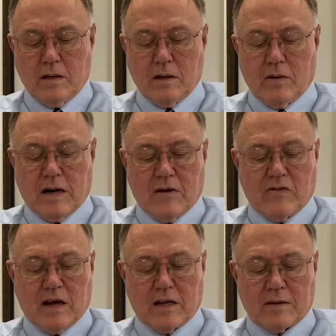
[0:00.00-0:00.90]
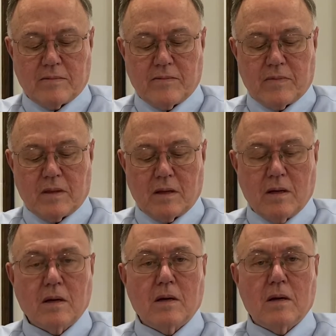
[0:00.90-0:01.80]
Ohio Valley.
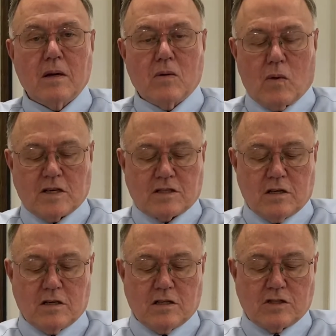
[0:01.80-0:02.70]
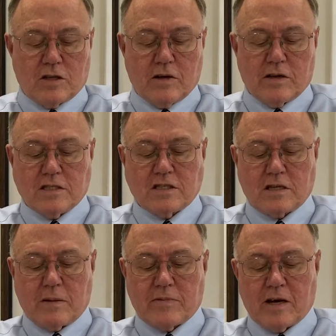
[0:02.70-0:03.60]
Washington distilled his
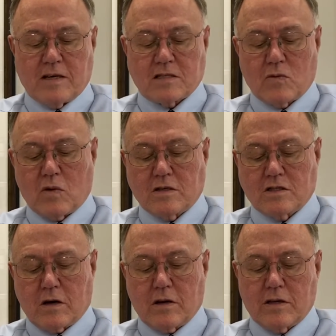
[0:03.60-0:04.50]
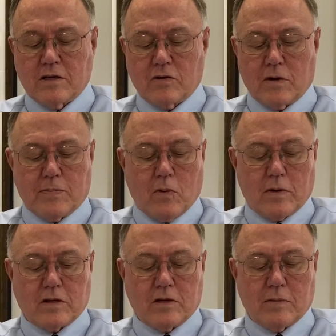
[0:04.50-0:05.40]
7,000-word journal into a
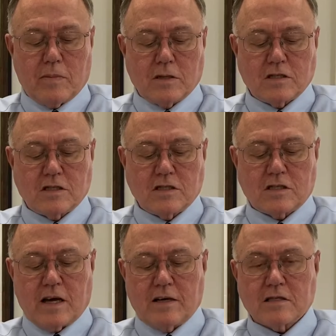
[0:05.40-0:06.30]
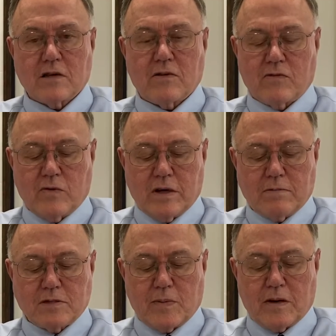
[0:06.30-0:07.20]
report to the Burgesses' Council of
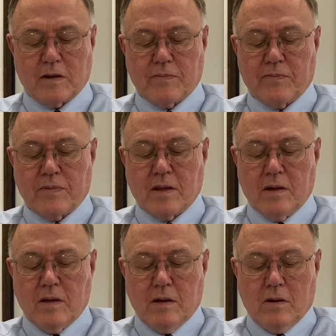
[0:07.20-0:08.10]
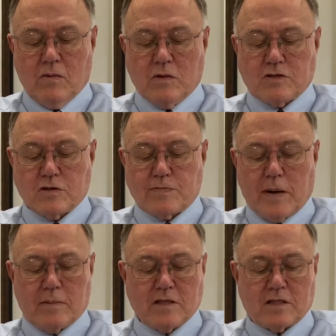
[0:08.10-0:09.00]
Williamsburg, which was
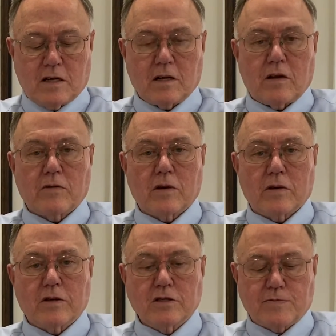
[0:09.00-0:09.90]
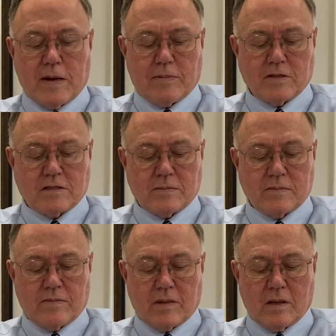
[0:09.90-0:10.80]
published in colonial newspapers,
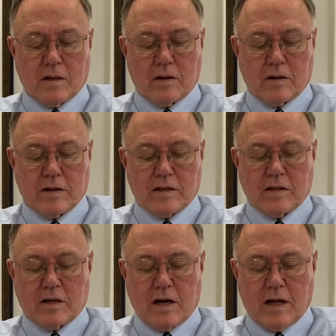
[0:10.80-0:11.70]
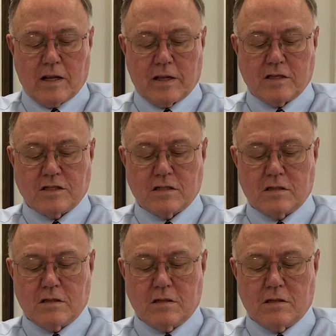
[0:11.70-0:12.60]
alerting the colonies
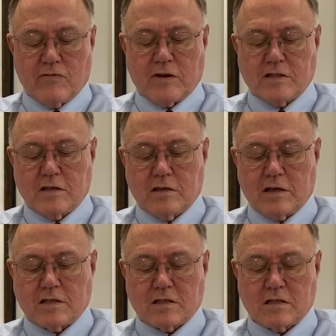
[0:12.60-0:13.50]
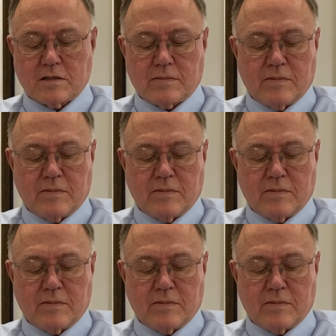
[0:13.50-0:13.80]
to French intentions.